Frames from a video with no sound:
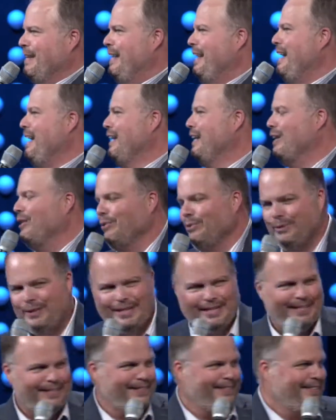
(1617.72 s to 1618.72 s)

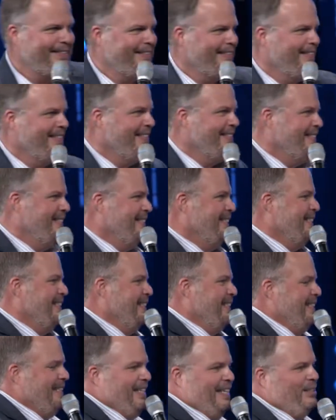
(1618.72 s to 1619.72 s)
Hallelujah.
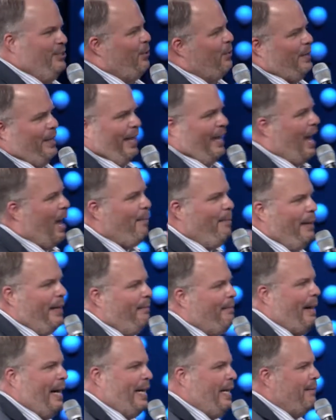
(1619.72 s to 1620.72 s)
It's okay. I'll
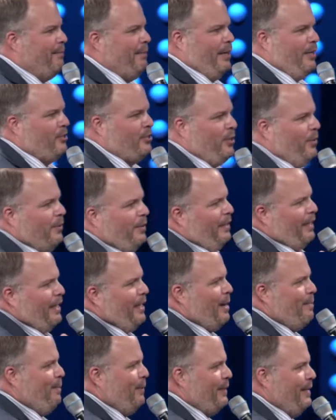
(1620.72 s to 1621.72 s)
be back in Minnesota in a
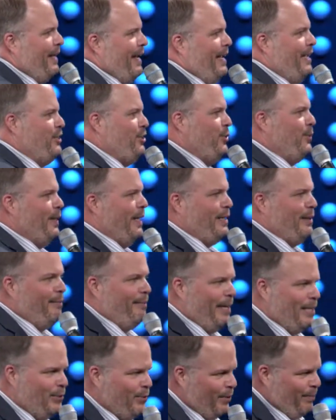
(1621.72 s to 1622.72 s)
couple of days. You won't have to
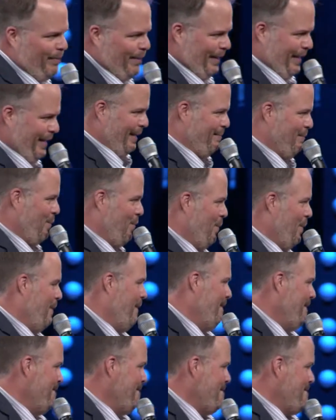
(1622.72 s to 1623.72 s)
mess with anymore.
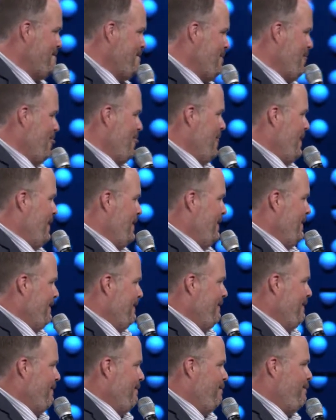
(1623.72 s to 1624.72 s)

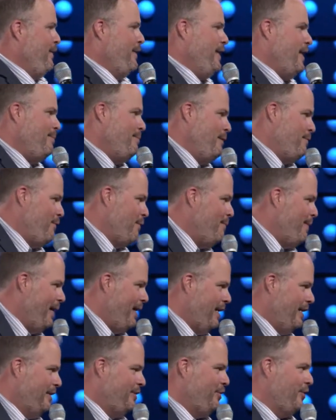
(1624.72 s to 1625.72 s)
Forgive me for
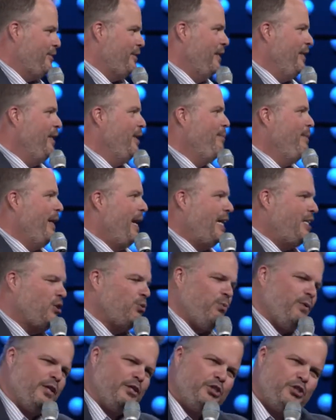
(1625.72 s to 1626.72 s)
meddling just a little bit. I
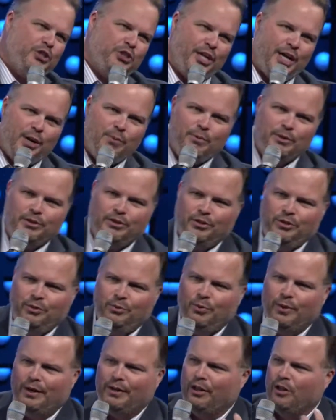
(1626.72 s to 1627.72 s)
just want to share with
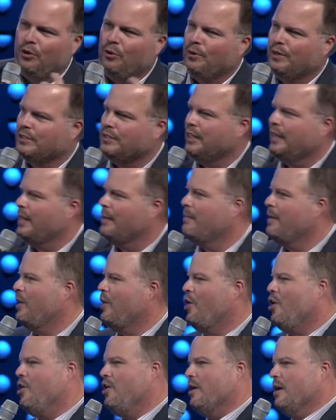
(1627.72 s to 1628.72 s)
you what the Lord has laid on my
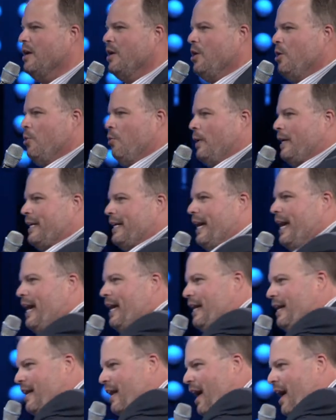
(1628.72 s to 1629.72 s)
heart. We
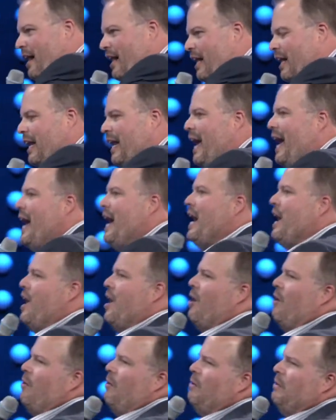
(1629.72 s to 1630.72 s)
cannot
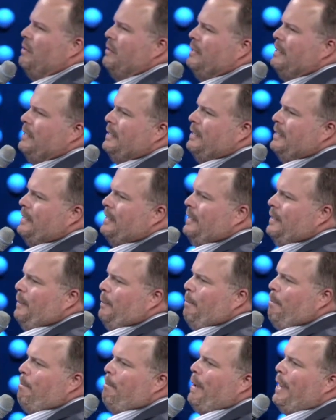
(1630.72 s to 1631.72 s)
allow
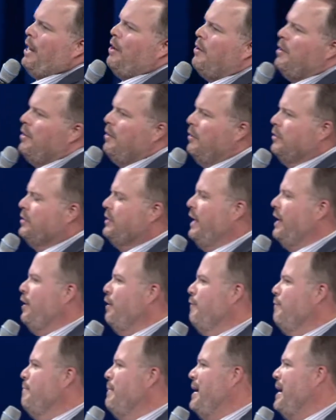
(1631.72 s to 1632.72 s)
barriers that
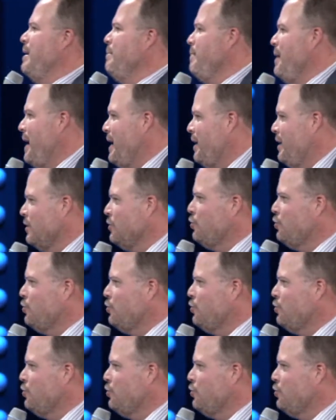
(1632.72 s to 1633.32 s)
are of man made